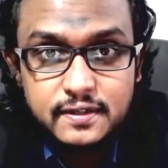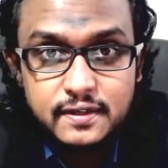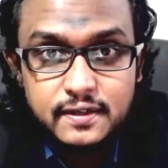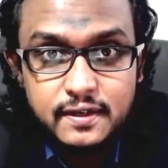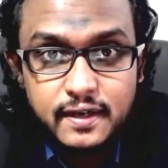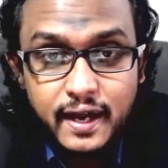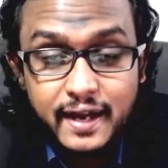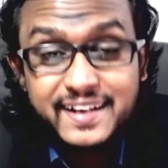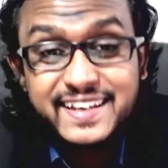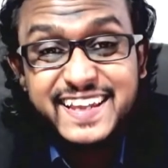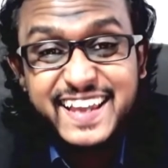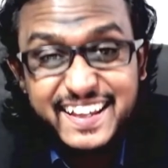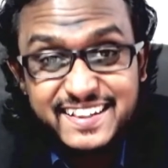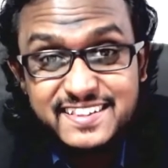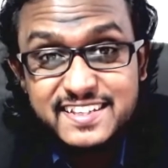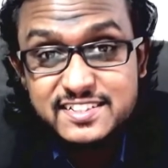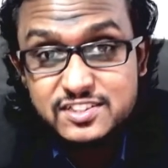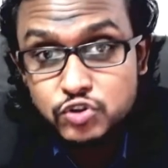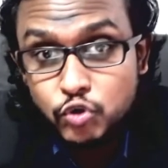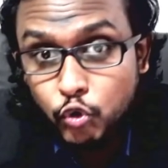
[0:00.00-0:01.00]
and get
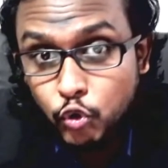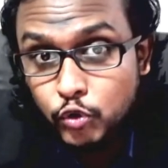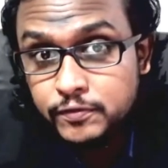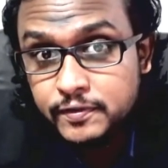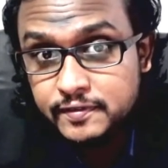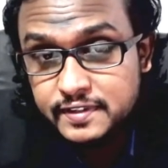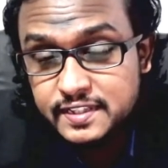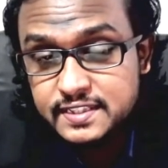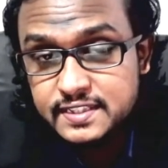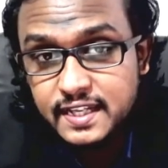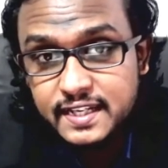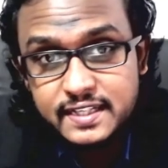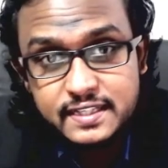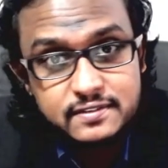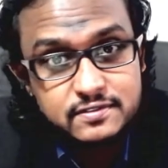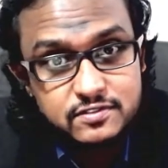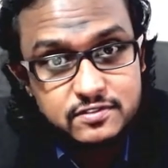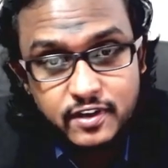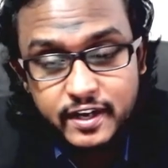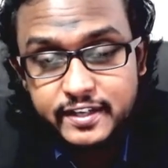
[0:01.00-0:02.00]
this over with and
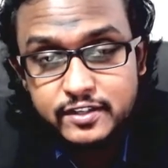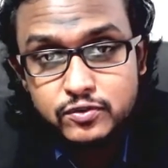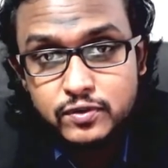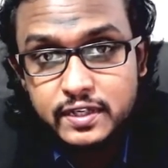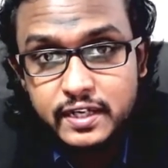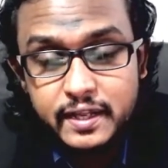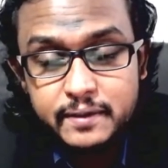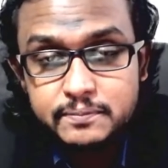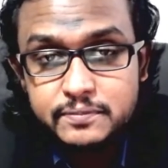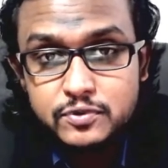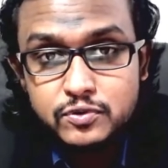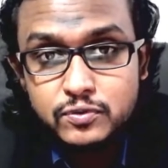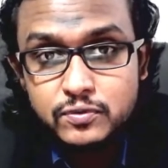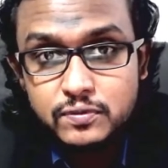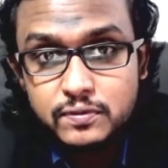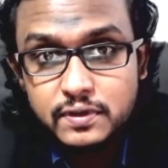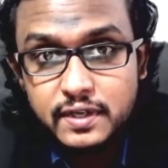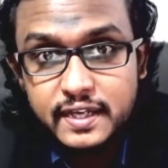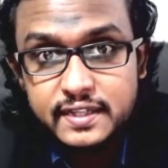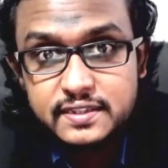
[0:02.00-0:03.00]
try to attempt to
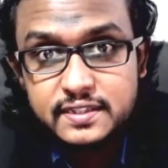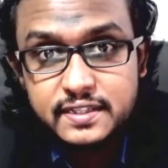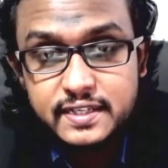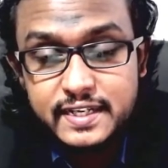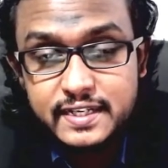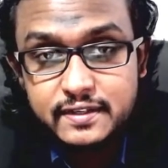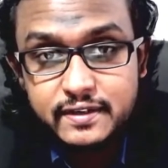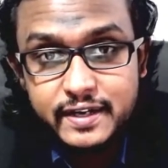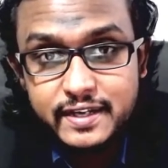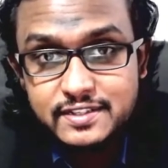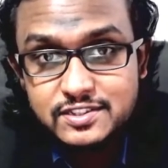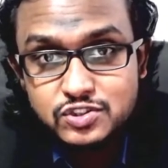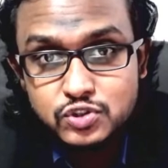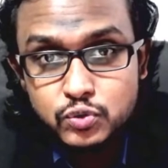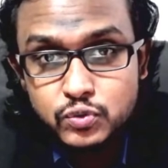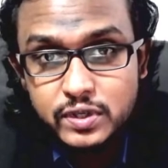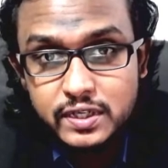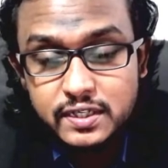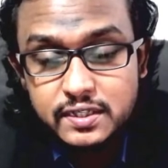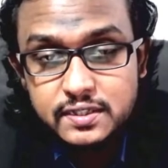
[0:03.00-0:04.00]
get the degree
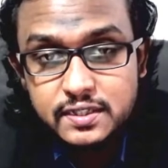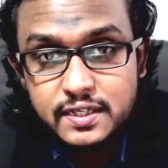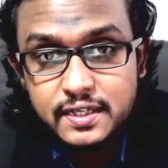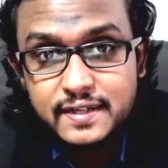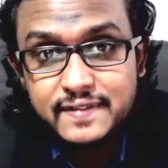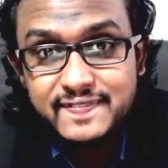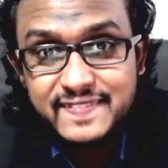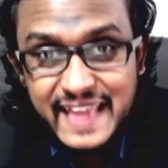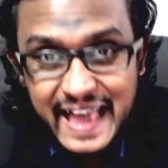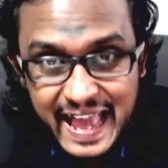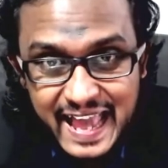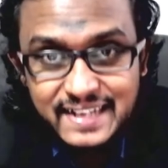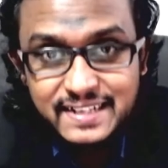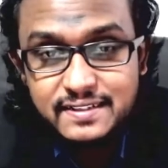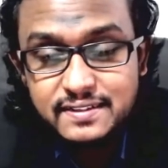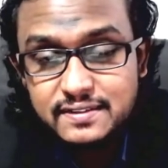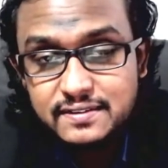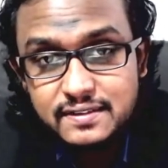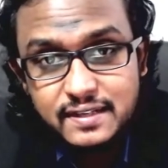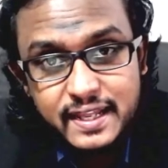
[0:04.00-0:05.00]
sooner than
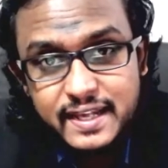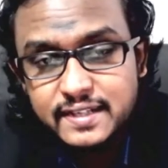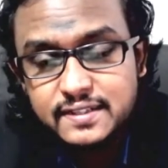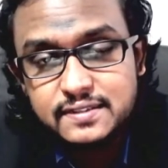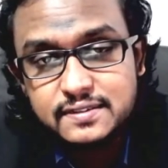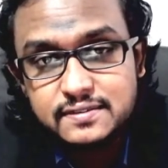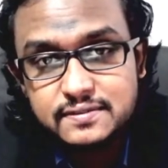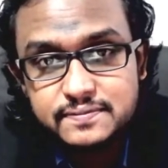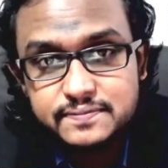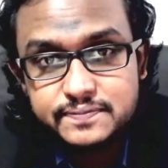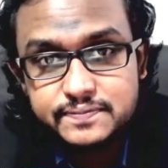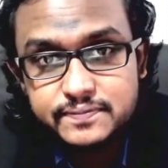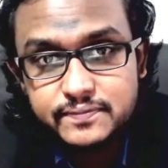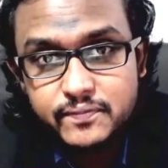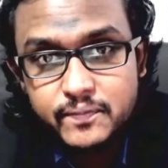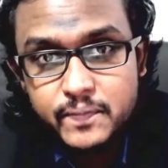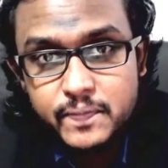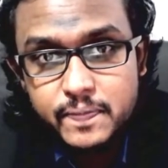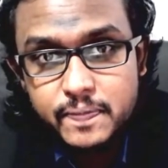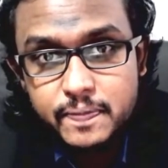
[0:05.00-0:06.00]
later.
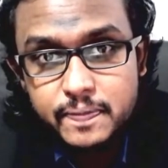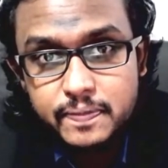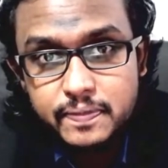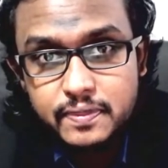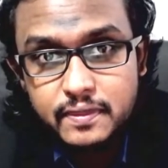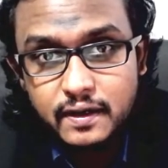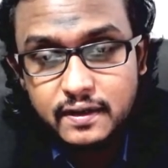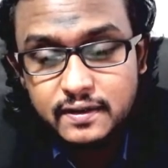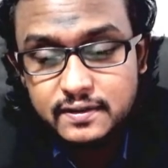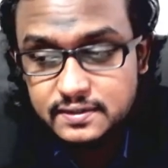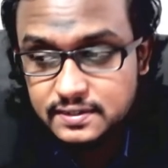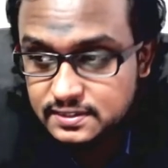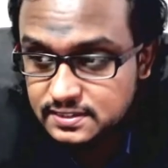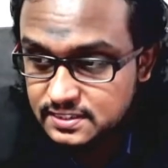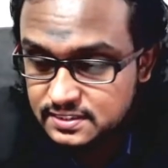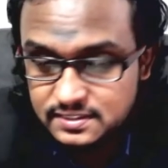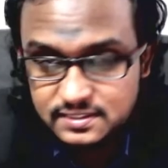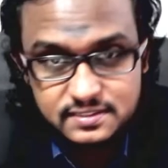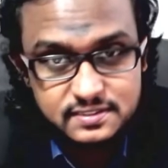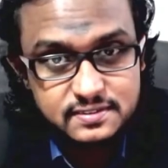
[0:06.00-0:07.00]
This
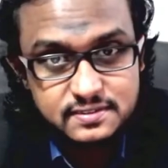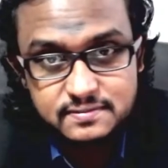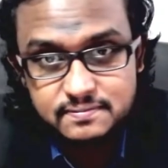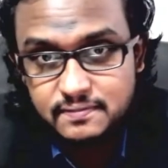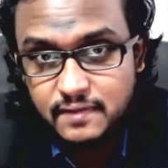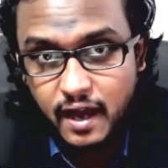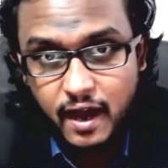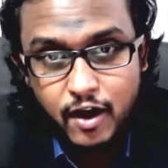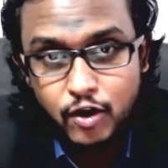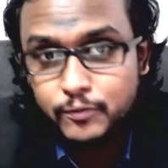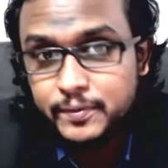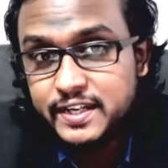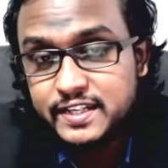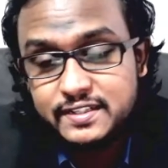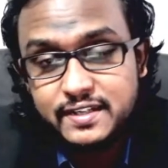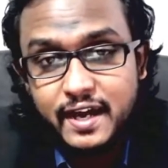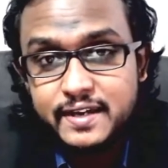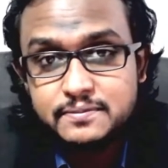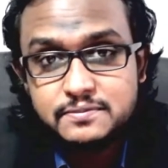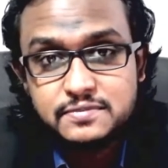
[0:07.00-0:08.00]
is, how many
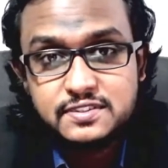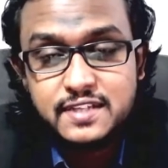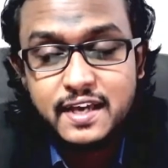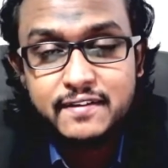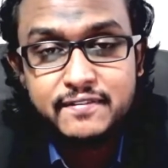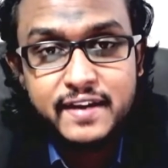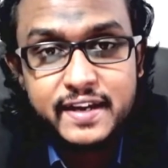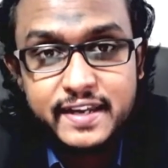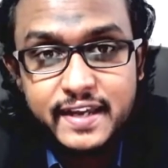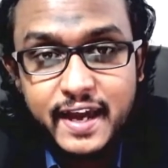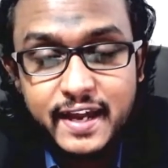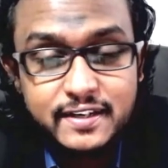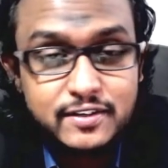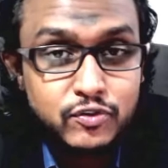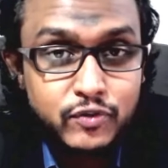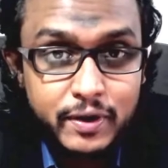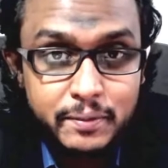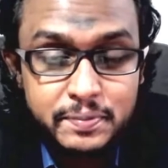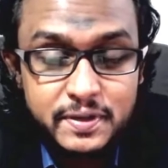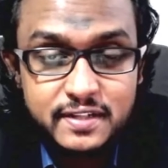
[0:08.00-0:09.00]
times have I had to
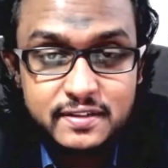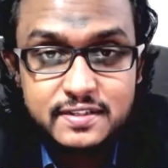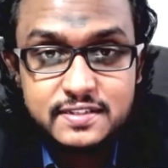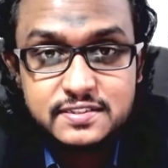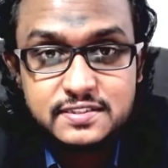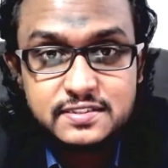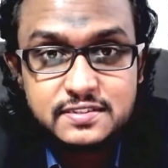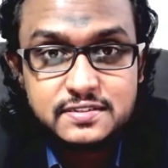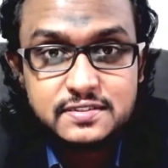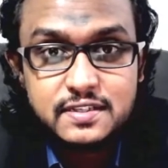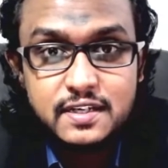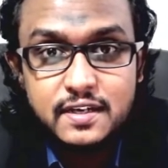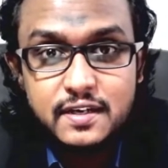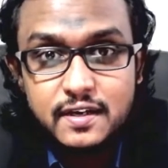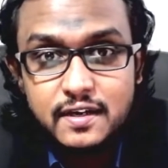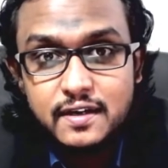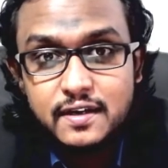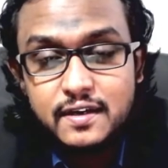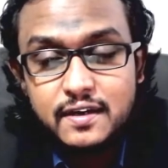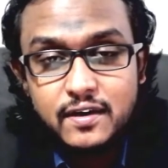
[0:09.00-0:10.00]
repeat this
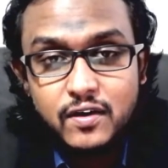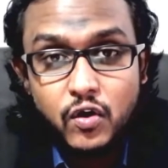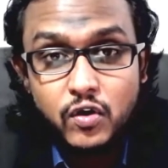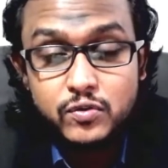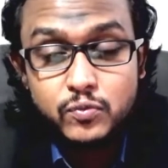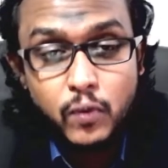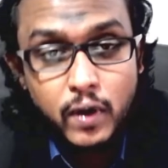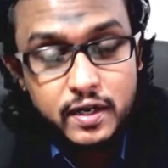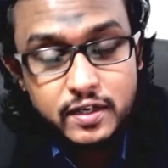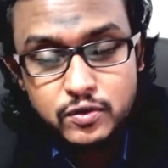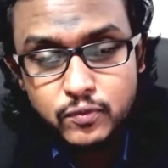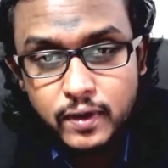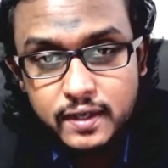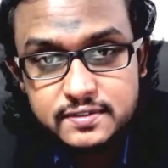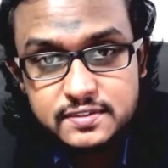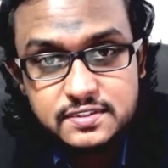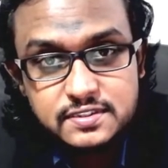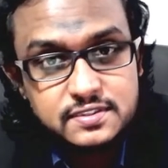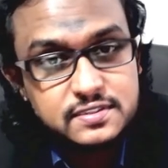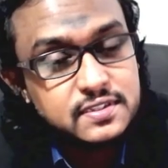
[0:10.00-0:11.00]
on
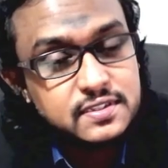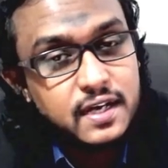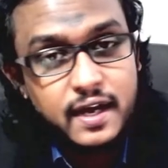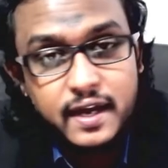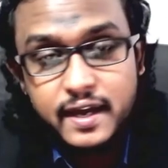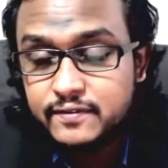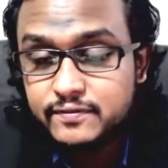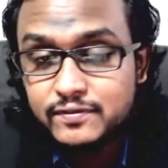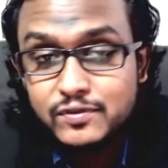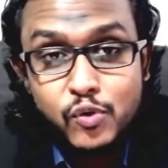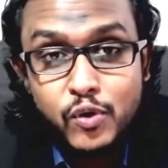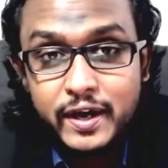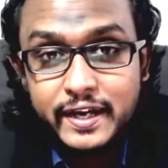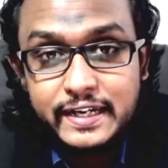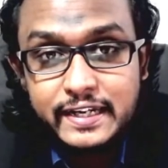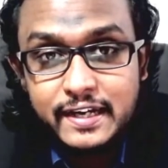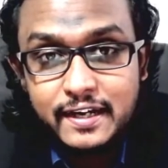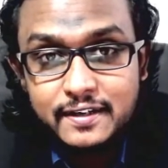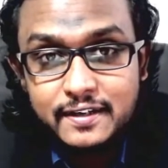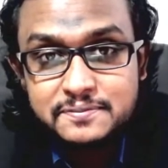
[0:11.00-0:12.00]
one-to-ones? I have no
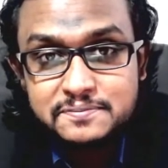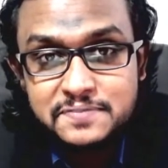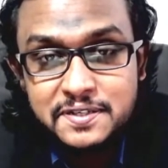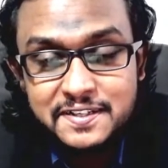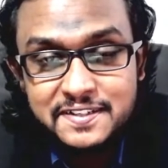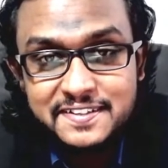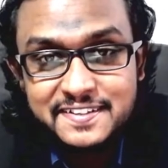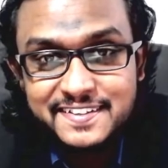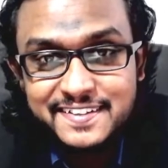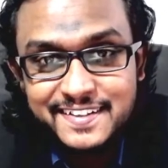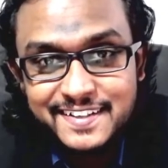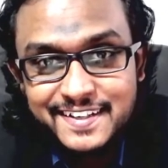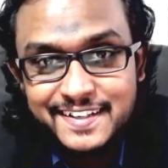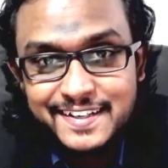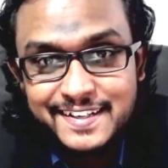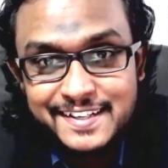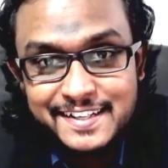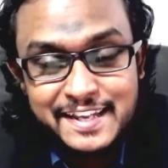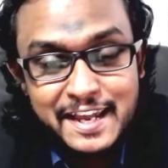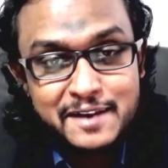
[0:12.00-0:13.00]
idea.
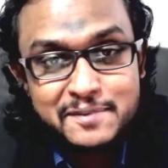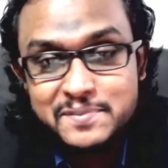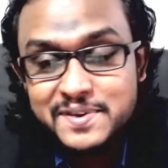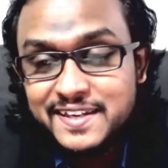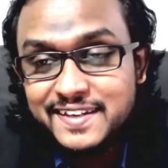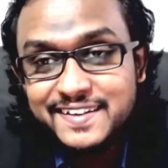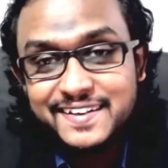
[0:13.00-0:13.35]
It can be